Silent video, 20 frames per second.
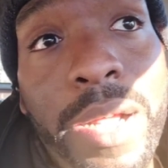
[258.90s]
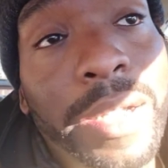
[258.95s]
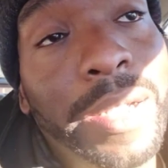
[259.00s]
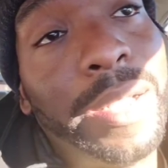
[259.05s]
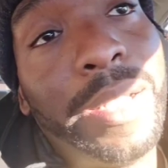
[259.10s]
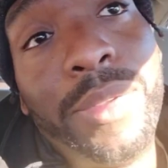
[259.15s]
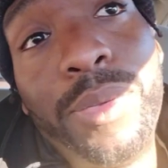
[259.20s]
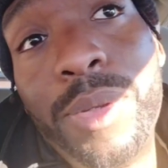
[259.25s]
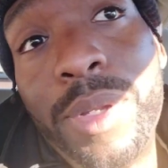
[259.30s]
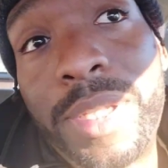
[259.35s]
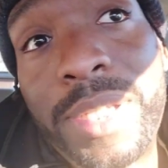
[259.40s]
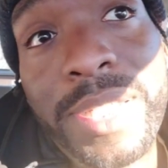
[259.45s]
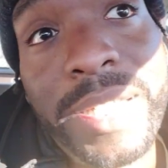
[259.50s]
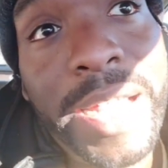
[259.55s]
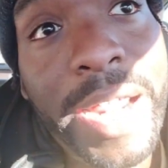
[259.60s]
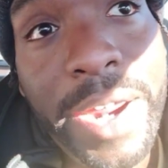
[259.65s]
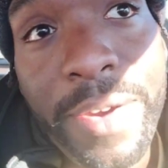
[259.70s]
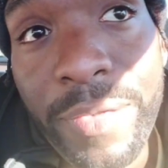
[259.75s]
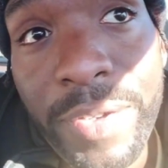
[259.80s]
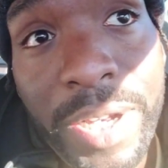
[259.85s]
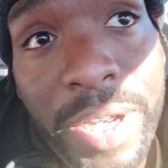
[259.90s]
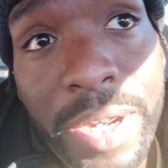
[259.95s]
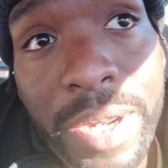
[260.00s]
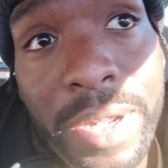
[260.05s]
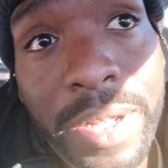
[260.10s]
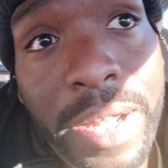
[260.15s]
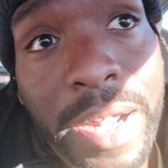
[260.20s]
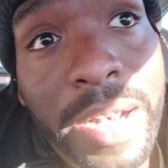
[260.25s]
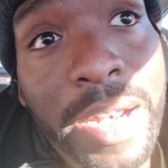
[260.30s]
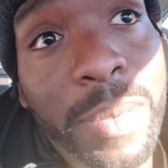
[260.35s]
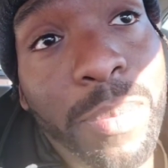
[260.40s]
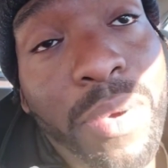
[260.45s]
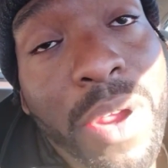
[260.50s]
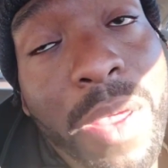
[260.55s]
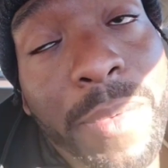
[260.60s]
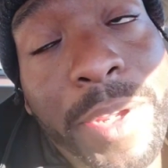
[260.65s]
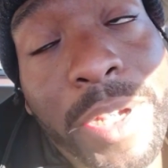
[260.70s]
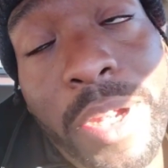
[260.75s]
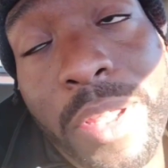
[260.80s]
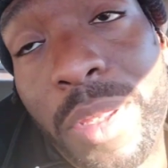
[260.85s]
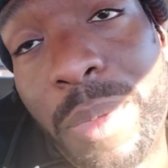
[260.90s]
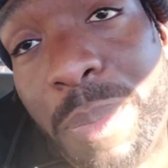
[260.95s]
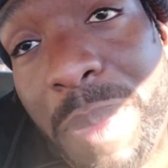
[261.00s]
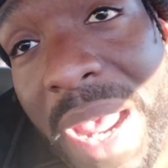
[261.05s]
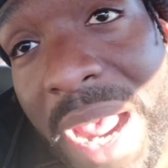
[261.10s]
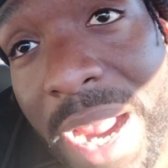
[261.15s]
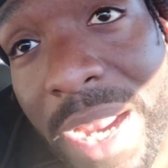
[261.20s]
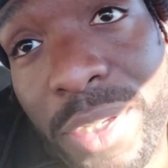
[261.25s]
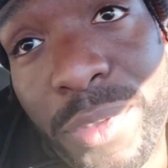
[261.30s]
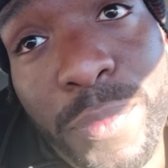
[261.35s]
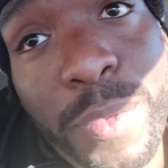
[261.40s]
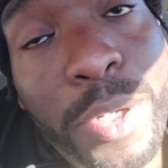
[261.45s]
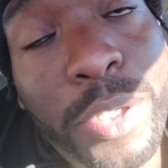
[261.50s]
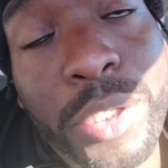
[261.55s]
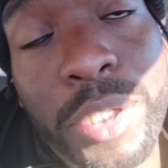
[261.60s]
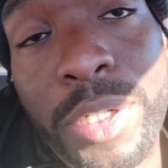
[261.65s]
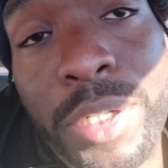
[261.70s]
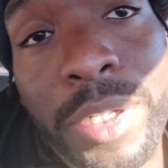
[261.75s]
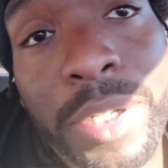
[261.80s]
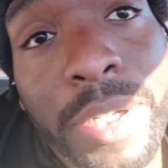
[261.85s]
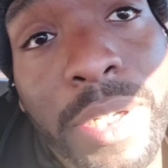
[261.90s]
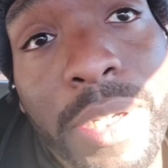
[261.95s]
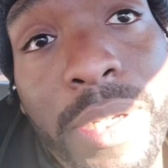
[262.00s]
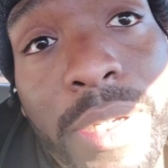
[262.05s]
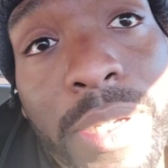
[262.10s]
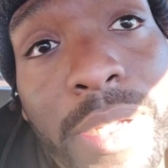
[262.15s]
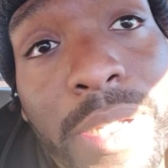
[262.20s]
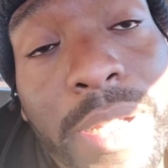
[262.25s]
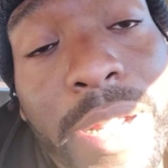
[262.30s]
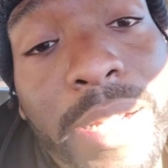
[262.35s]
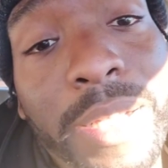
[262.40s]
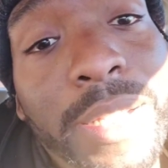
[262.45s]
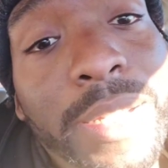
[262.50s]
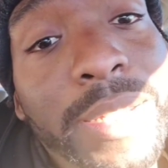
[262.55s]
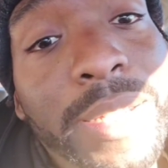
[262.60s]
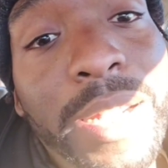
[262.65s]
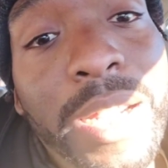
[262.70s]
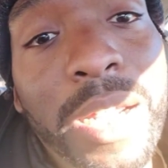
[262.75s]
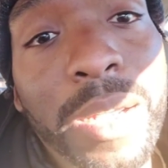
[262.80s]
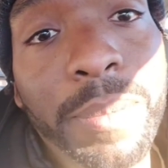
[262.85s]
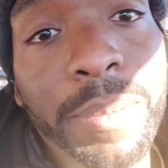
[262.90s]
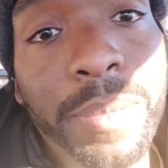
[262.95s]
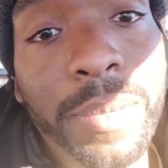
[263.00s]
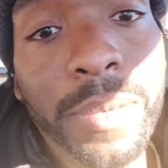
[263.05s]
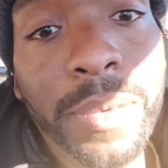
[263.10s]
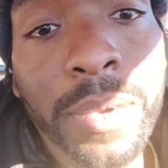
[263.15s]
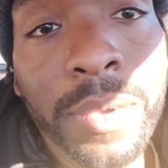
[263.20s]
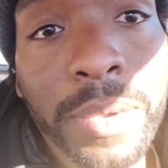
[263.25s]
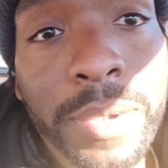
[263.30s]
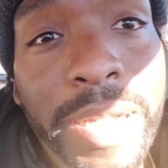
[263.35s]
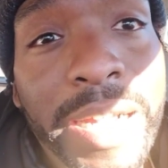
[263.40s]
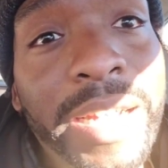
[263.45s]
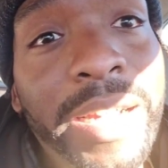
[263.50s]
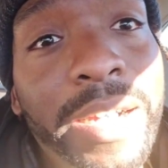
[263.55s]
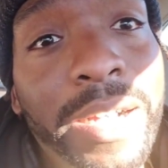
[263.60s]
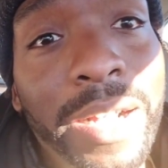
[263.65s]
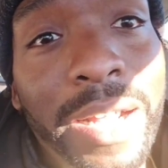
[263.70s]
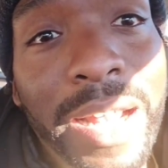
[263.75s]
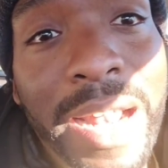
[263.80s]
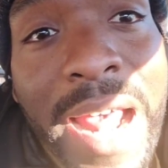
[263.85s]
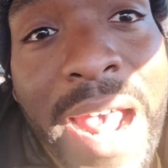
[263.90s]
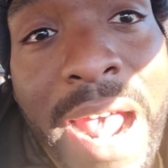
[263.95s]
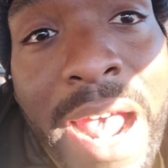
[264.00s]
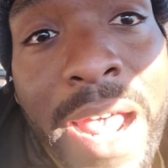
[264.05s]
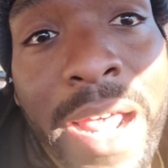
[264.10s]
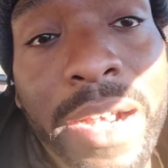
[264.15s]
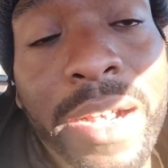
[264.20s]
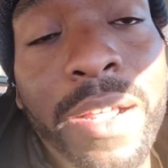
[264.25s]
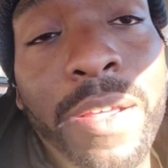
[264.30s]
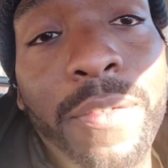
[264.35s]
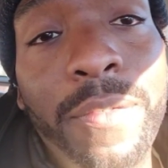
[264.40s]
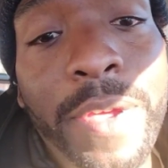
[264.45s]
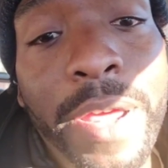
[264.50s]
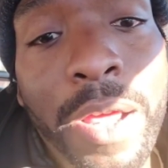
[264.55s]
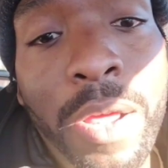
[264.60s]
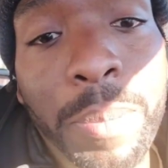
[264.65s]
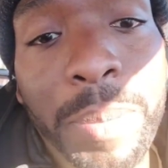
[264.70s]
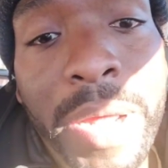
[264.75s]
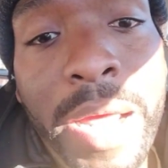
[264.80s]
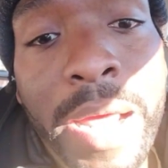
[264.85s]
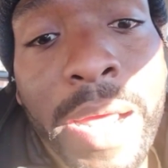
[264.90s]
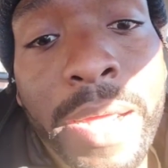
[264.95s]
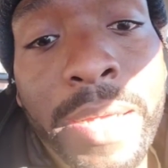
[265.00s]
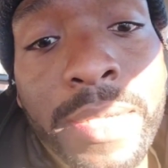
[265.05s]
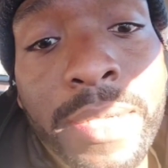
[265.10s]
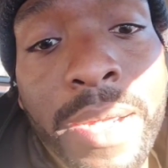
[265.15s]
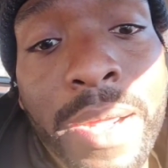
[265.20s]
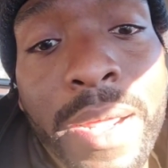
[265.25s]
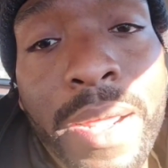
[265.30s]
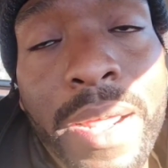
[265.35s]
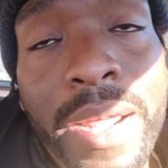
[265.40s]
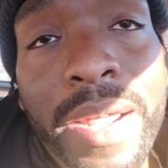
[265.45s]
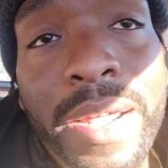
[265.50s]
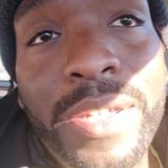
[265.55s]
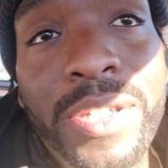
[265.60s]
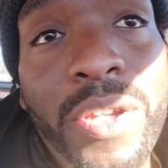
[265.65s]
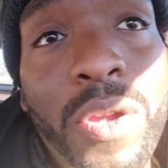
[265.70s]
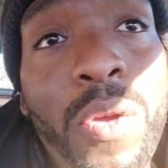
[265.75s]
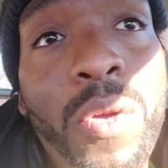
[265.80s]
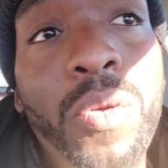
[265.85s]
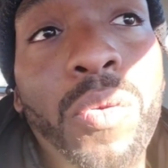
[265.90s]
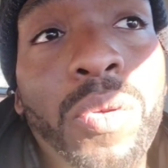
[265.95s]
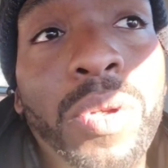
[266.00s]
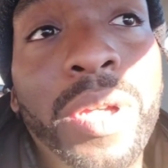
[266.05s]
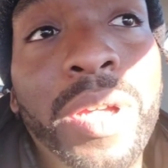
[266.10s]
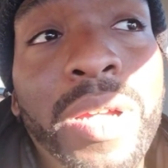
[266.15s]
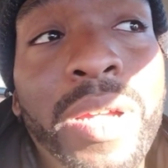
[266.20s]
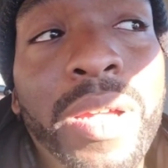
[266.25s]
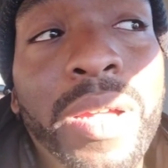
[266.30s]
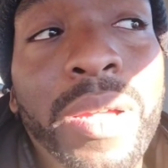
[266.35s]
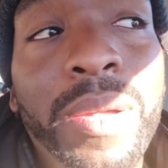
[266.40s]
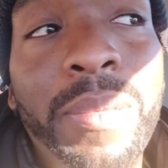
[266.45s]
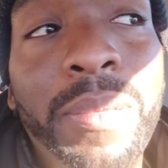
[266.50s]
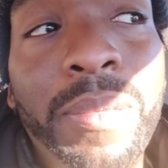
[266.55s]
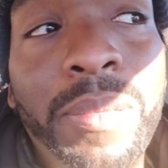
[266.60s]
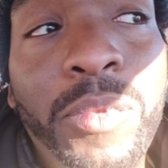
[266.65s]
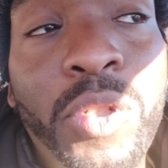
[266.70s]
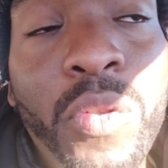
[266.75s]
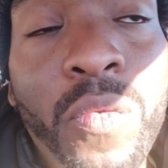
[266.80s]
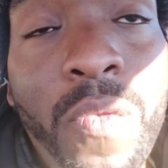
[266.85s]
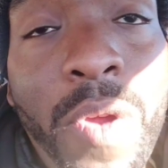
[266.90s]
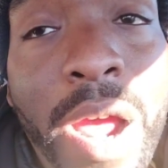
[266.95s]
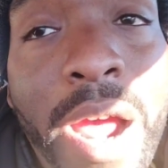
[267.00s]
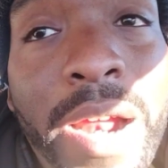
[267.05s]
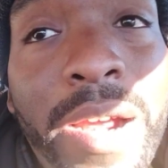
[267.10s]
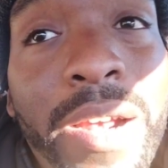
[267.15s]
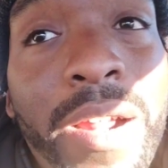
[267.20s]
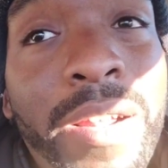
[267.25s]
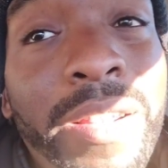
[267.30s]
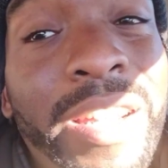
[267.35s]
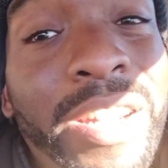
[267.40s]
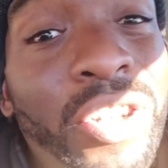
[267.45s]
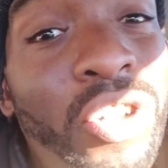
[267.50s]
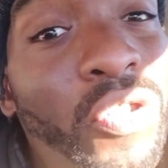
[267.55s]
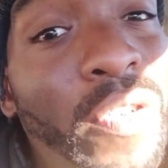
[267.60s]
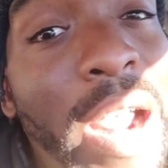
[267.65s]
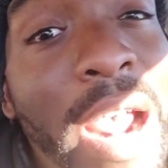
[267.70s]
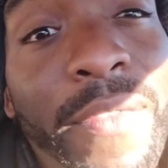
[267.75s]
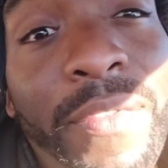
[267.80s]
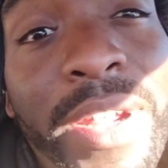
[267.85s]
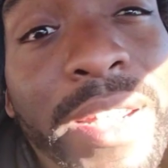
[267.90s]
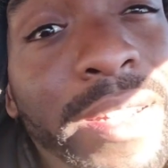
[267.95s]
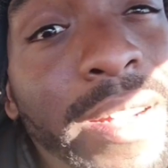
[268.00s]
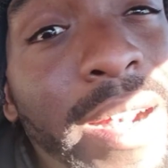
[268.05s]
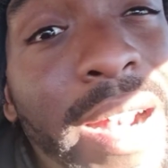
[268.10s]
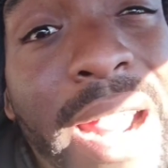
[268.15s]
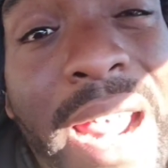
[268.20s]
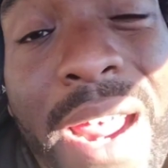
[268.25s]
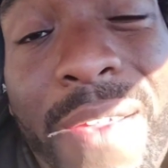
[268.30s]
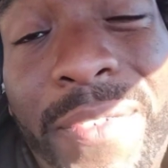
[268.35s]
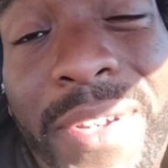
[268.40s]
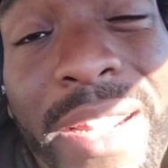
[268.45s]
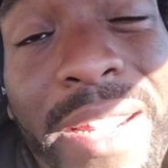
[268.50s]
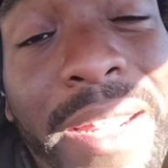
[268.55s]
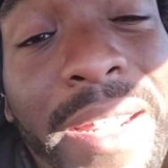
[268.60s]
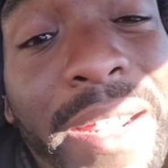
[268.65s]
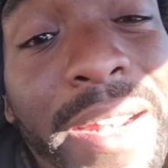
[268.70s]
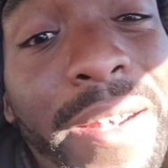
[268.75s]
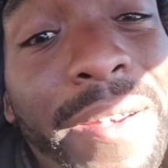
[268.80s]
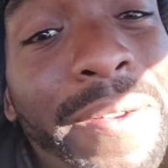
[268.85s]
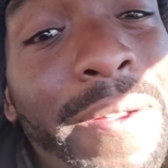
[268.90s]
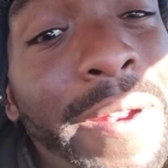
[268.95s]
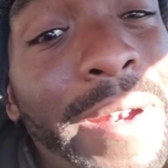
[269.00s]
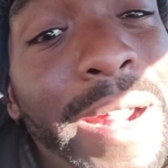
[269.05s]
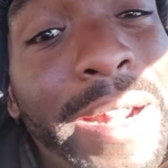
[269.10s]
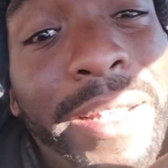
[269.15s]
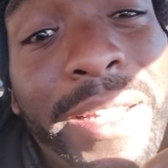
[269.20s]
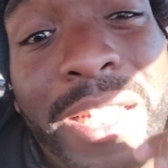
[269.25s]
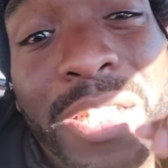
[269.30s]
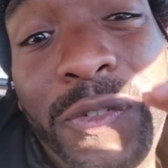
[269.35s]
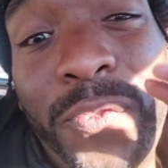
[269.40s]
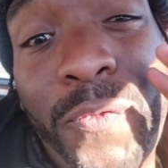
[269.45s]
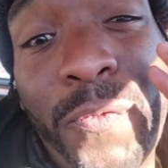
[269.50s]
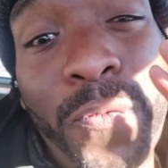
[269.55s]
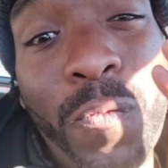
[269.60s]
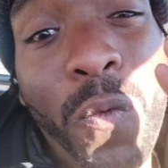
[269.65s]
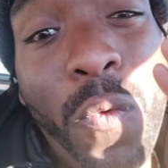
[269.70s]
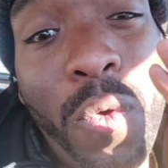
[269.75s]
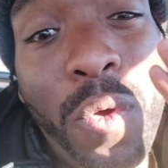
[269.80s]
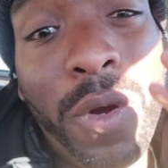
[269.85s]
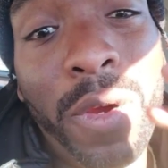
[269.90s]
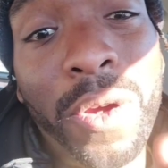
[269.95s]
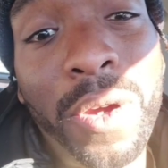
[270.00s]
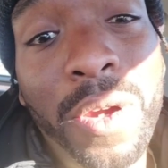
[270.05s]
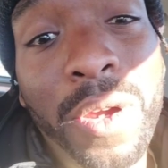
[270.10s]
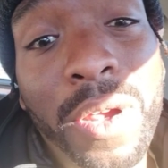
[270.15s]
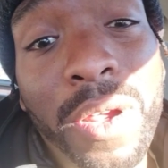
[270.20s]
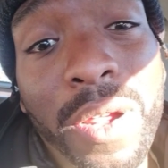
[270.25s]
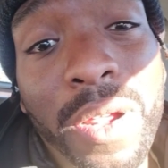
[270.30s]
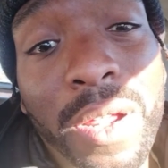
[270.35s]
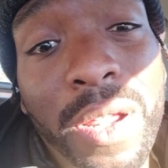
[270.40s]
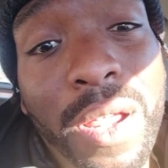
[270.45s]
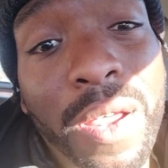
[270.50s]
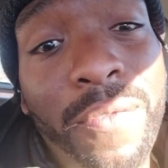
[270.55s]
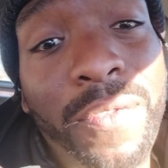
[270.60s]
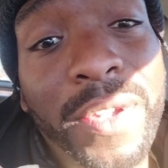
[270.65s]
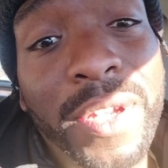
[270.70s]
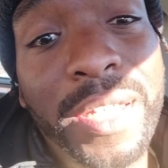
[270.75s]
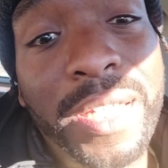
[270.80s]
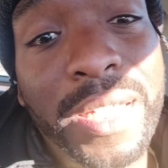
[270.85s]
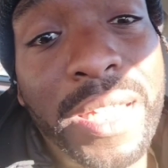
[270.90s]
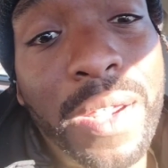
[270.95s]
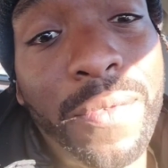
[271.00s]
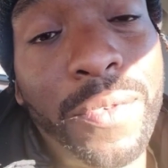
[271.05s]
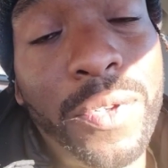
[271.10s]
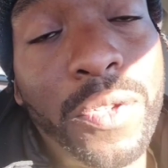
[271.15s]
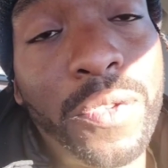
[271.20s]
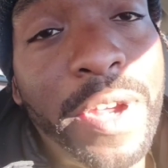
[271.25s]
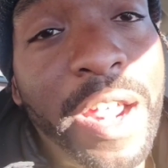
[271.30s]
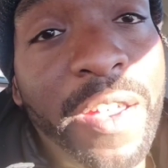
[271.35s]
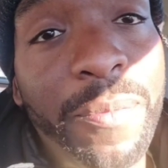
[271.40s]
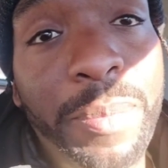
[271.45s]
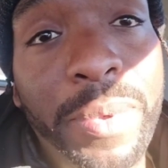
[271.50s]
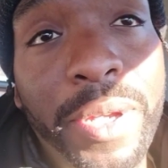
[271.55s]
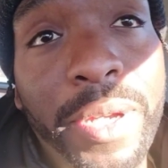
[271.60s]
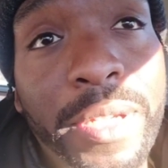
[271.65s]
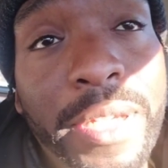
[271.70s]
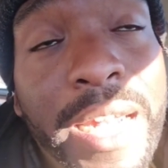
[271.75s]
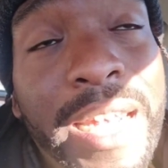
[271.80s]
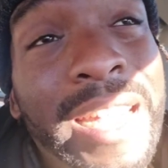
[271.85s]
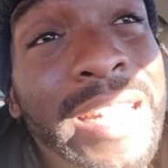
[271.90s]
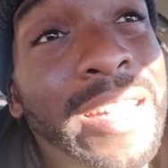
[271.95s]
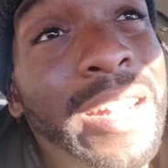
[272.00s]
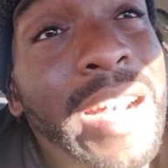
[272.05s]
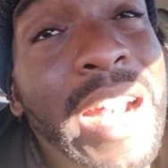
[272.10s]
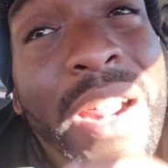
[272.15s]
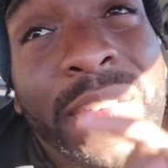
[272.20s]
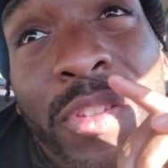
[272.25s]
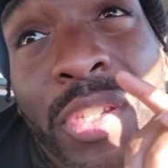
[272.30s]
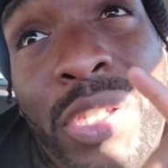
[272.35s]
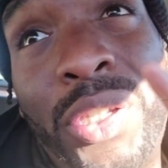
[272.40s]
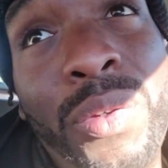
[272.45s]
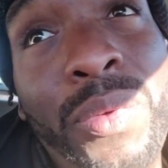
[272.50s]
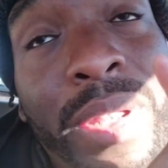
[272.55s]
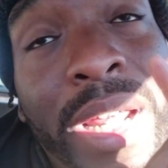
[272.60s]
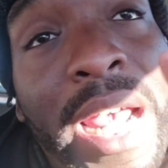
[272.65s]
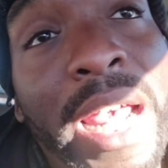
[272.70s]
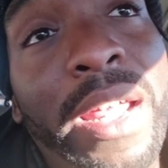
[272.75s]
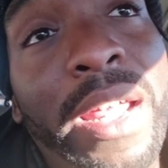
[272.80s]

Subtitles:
a safety. They need probably another pass rusher. Like, this team, they need a lot of help, guys. So Jarrod, in this draft, he's going to have to hit on at least 4 of these 7 draft picks, and he's going to have to do that